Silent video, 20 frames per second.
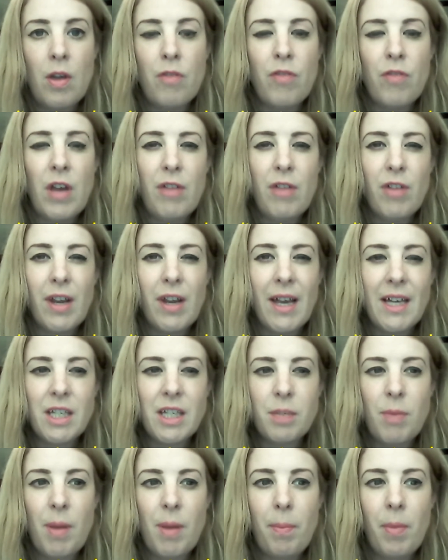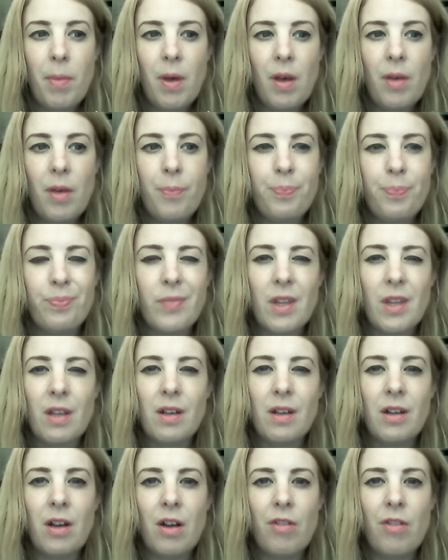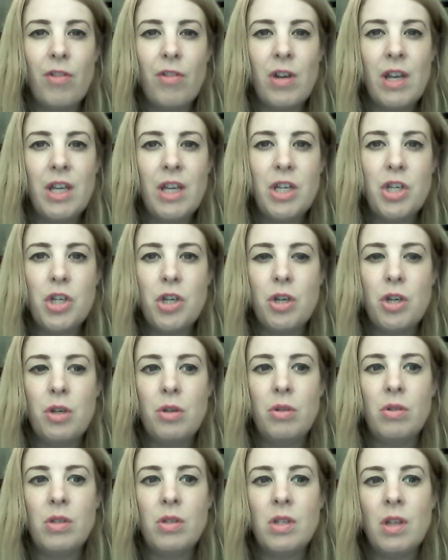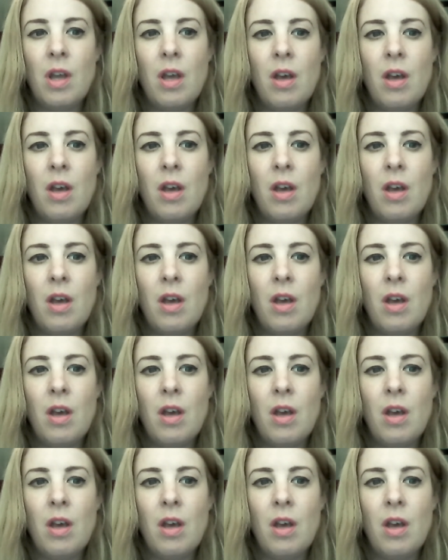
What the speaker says: Favourite cast member? I can't really choose.